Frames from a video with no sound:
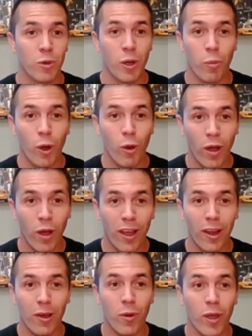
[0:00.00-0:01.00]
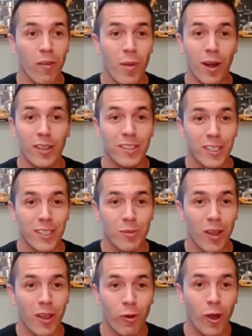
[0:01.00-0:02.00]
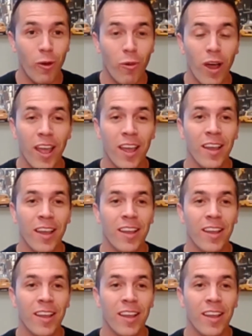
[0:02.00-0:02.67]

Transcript: We did pretty well on them. We have about a 6-month runway